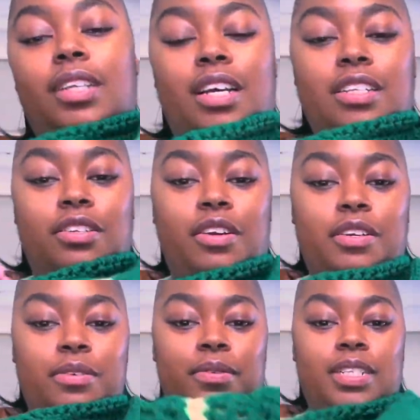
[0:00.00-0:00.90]
I
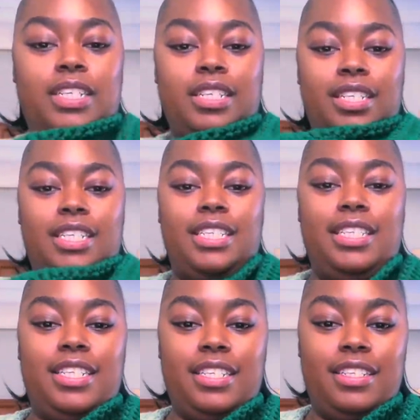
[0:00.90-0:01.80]
started on this.
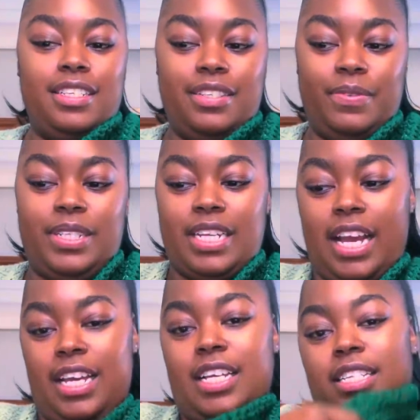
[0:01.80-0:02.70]
It was
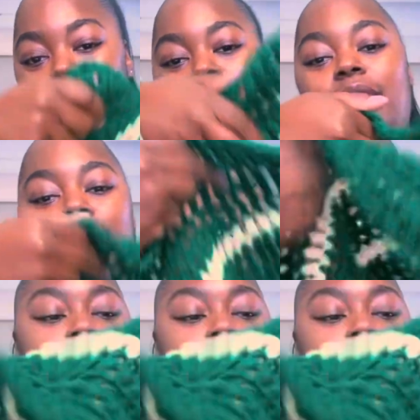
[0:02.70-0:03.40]
nice. I was attached